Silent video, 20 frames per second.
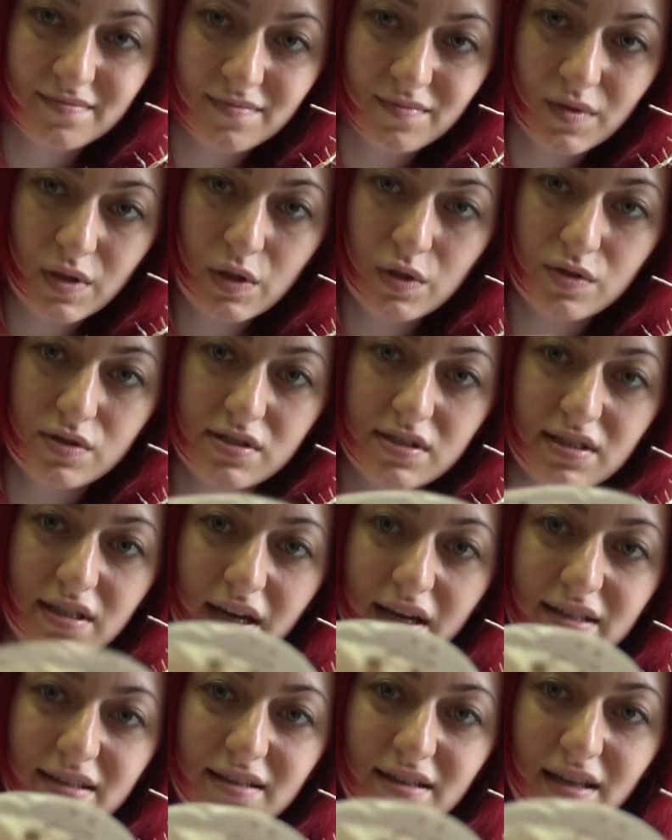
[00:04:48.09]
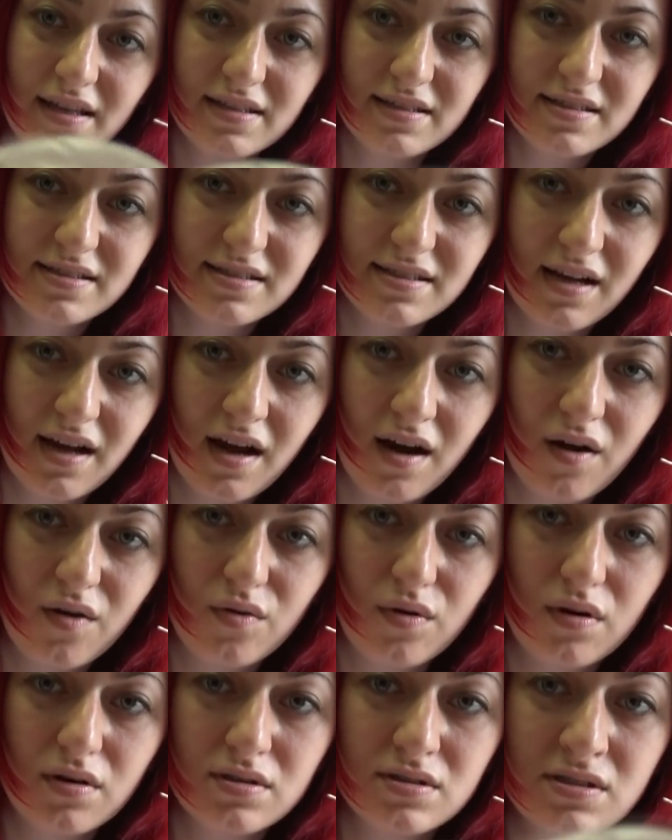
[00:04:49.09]
Do you see that? That is
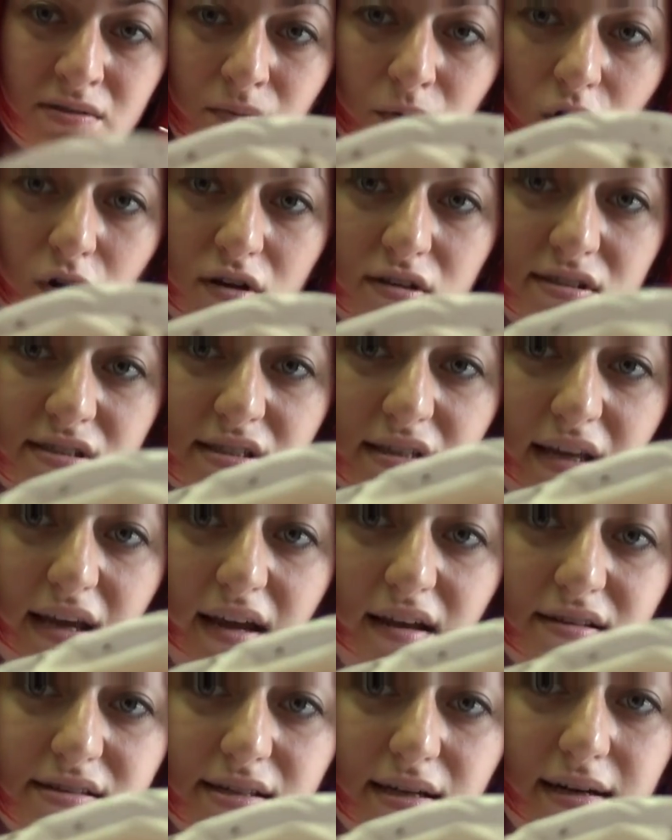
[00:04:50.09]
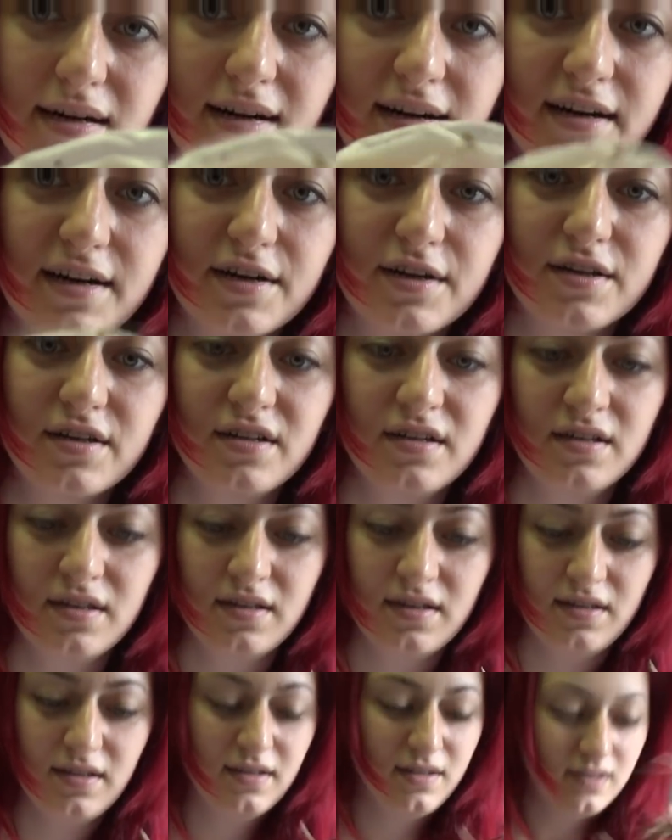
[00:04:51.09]
how small snails are.
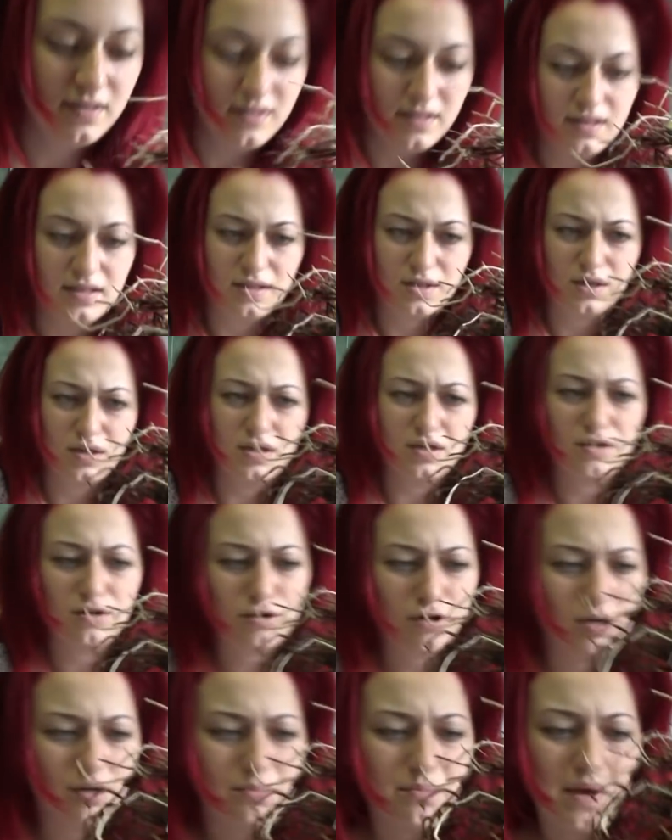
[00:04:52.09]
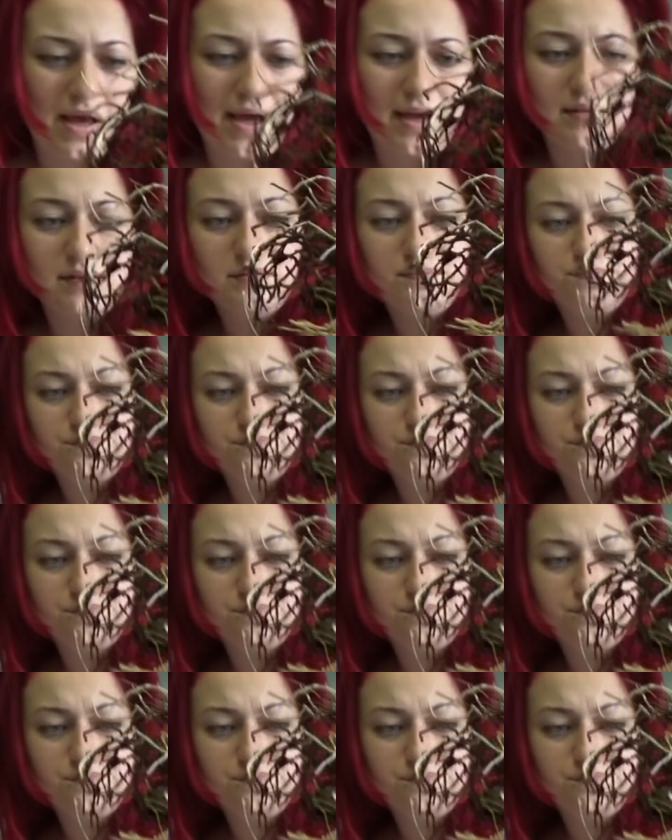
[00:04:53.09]
Really bad.